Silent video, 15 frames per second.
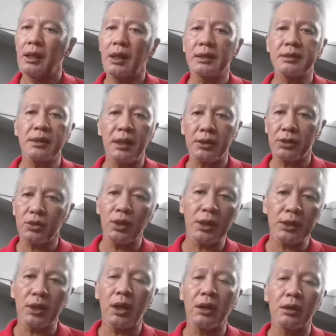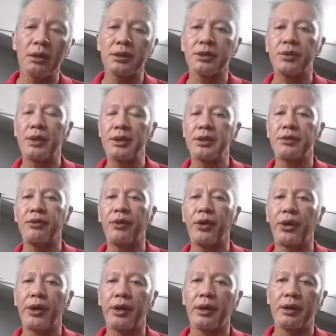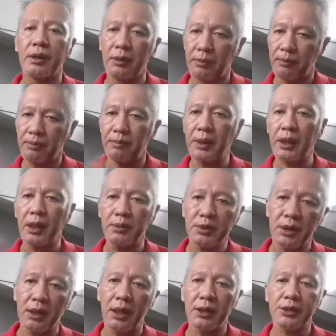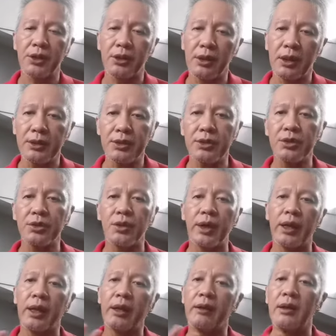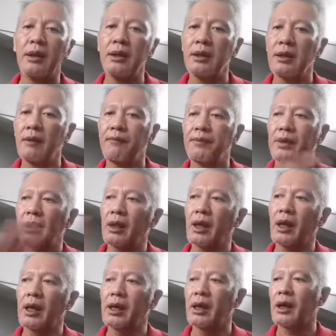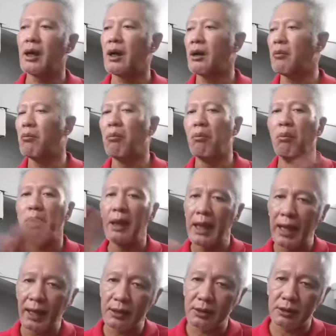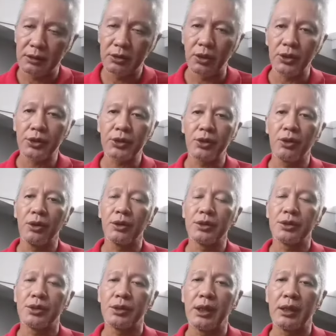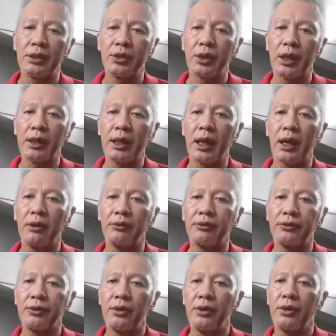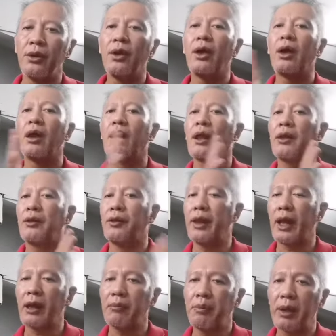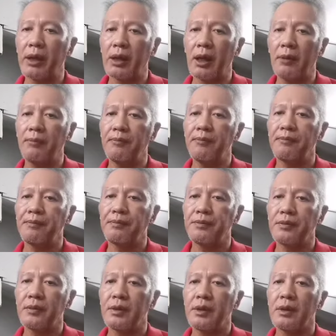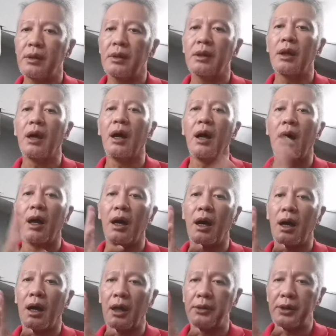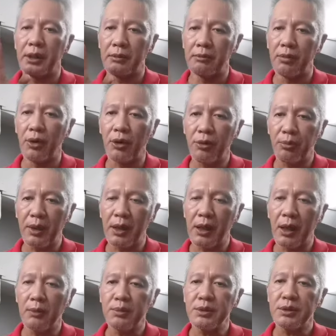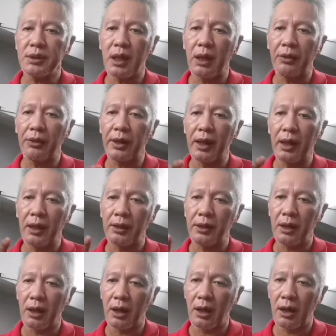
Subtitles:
let's not do a toggle switch for the pickup selection. Let's do a blend control so that you can have neck pickup and then both pickups and then